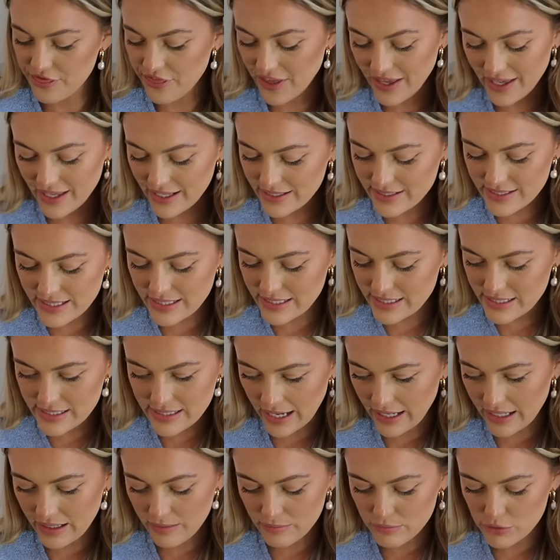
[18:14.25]
I think it's the
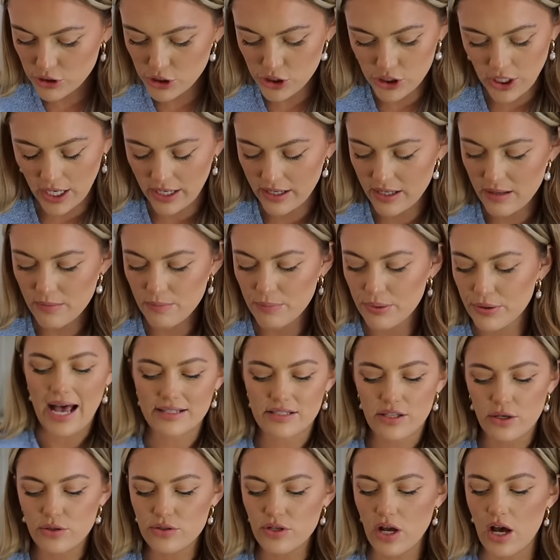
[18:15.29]
same shape as
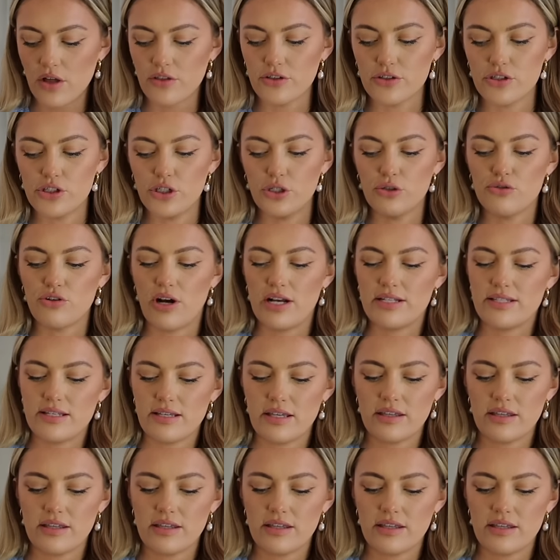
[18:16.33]
those other two dresses.